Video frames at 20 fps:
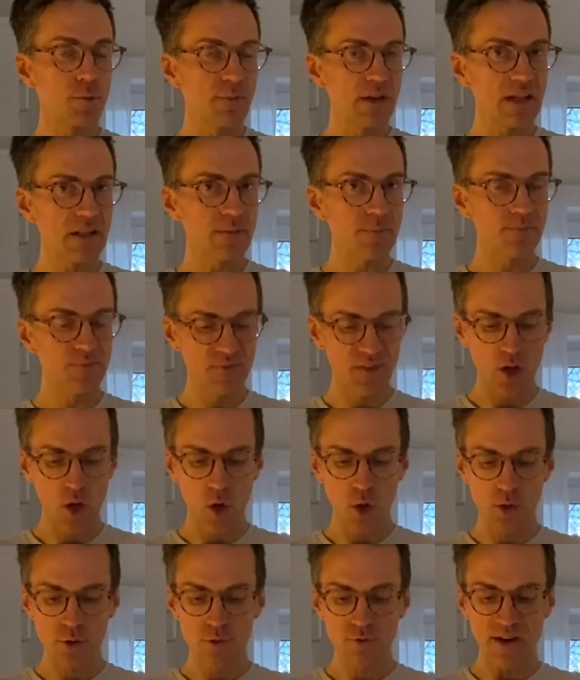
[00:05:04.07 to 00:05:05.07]
oatmeal,
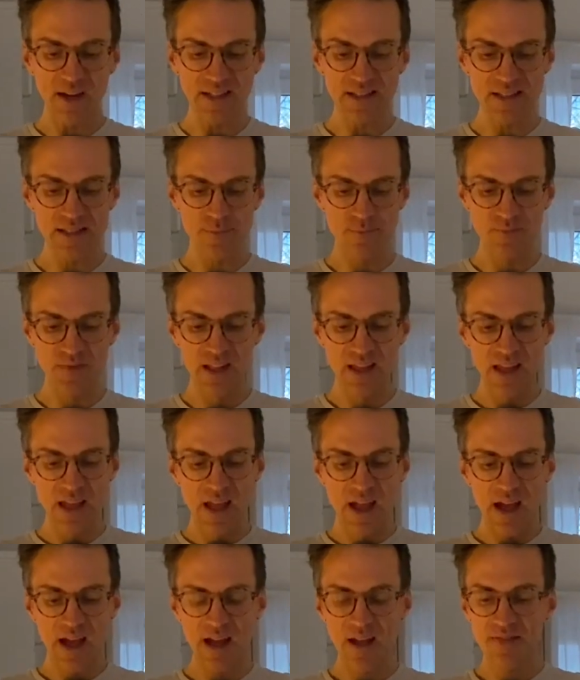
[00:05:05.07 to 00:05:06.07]
whole grains,
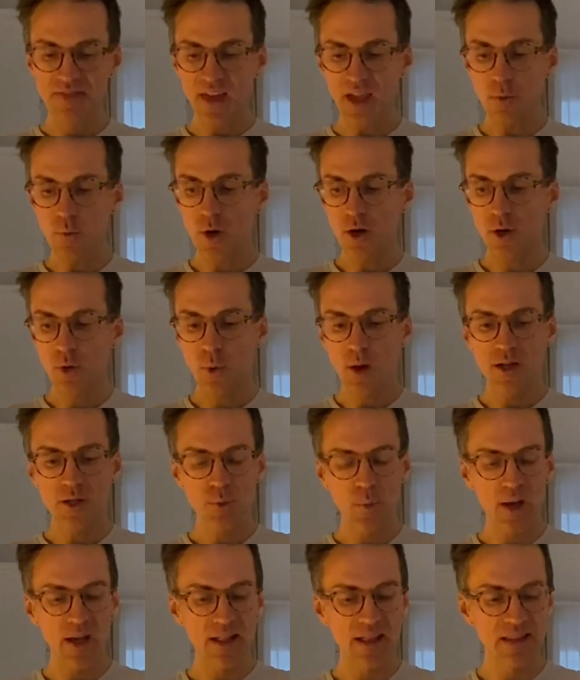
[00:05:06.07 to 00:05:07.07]
and they work
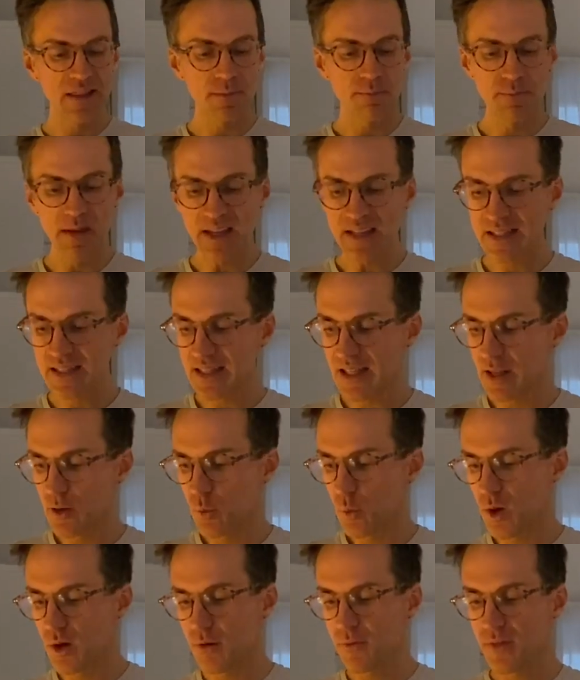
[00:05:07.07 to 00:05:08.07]
quite well in the mix
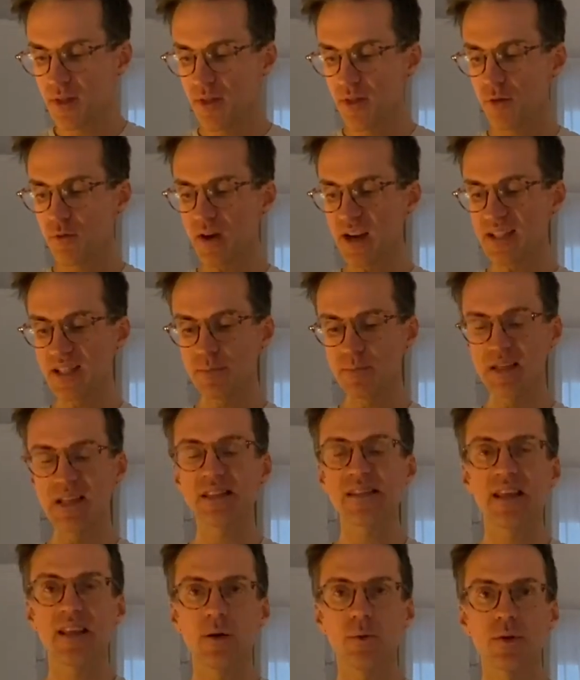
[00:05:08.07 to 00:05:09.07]
in one of the
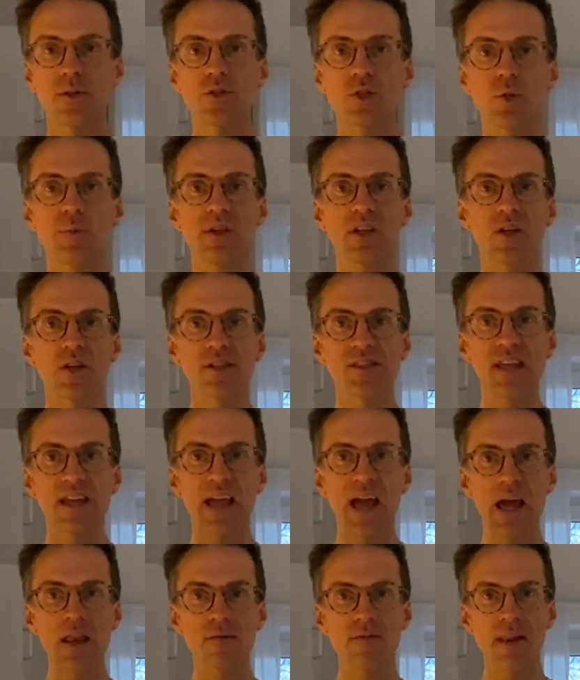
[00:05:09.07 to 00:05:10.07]
recipes that I will do, because
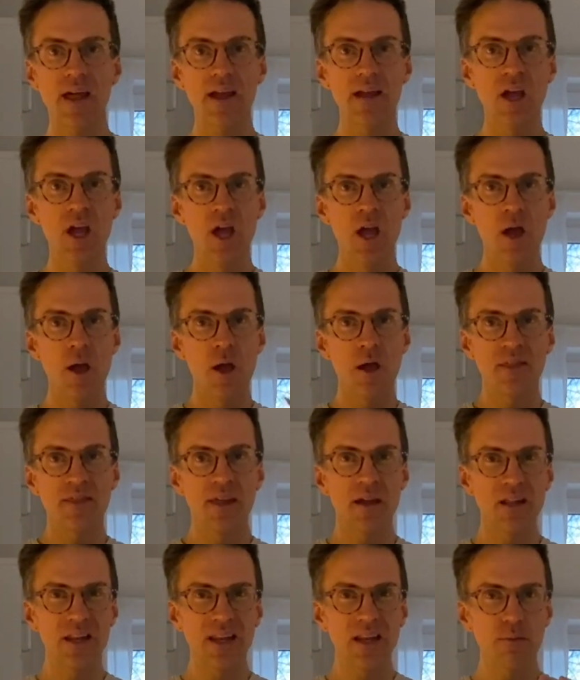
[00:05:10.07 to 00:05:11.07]
they kind of like,
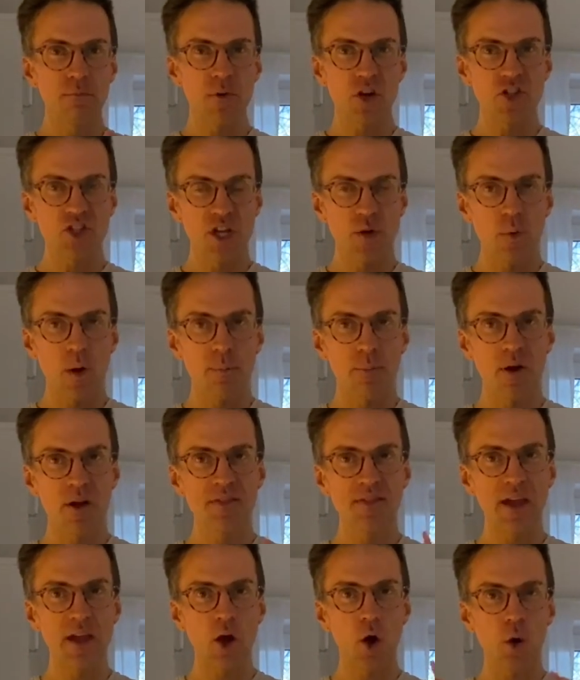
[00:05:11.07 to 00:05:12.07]
they're a little mushy at one
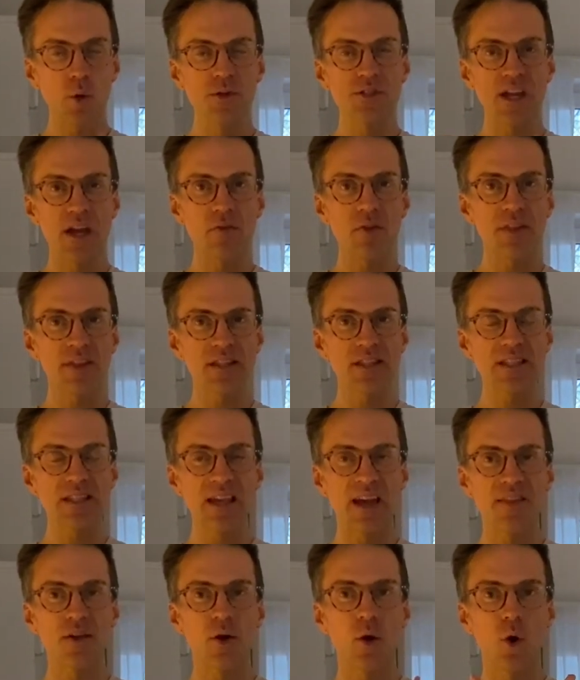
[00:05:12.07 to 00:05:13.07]
point. They hold everything
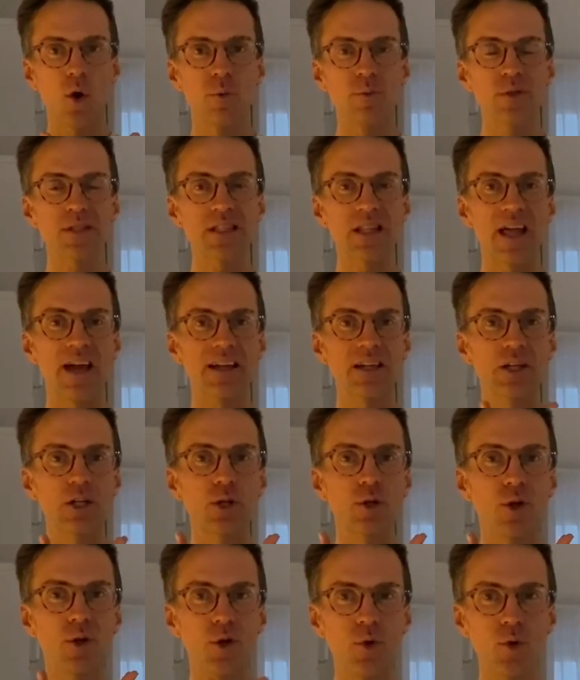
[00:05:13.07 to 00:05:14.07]
together almost like a
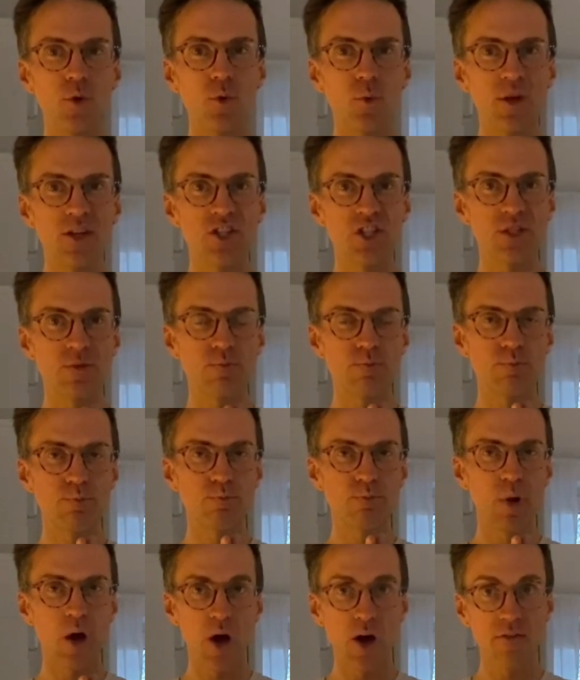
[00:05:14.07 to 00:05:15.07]
glue, which is
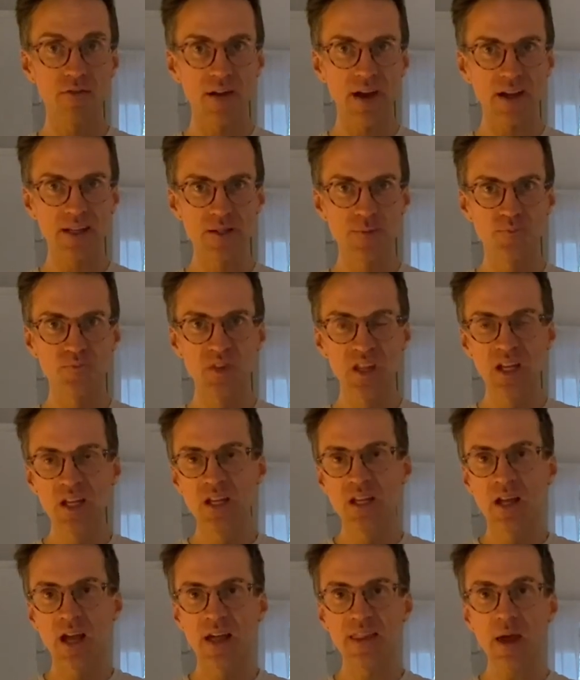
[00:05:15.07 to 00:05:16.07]
perfect.
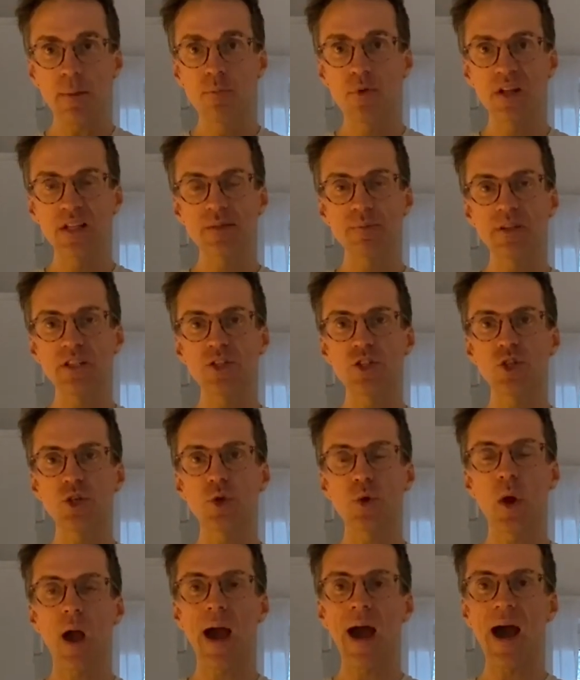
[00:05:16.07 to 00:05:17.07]
And that brings me
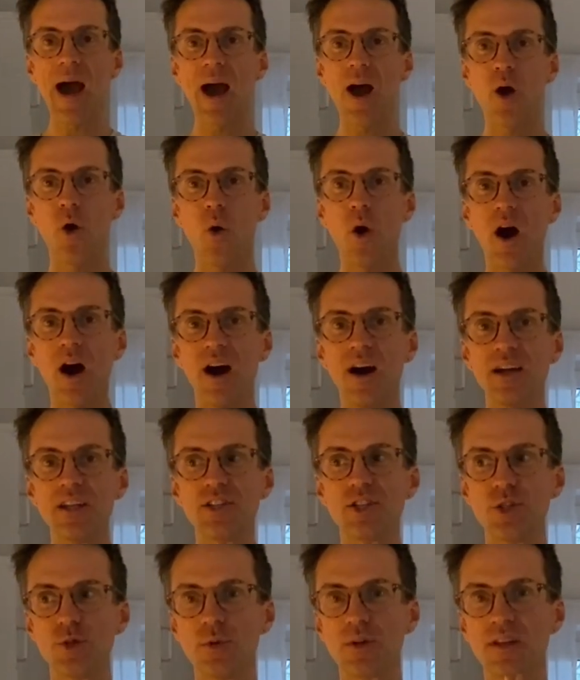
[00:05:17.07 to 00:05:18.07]
to how
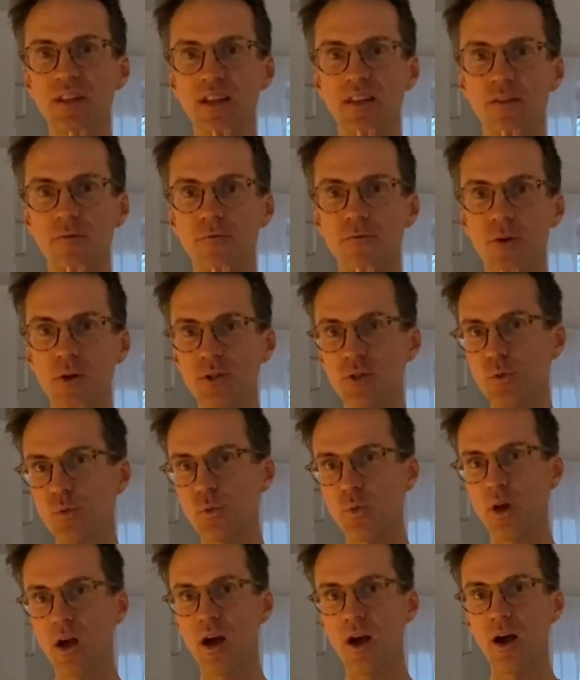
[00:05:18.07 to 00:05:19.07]
I do it. And the first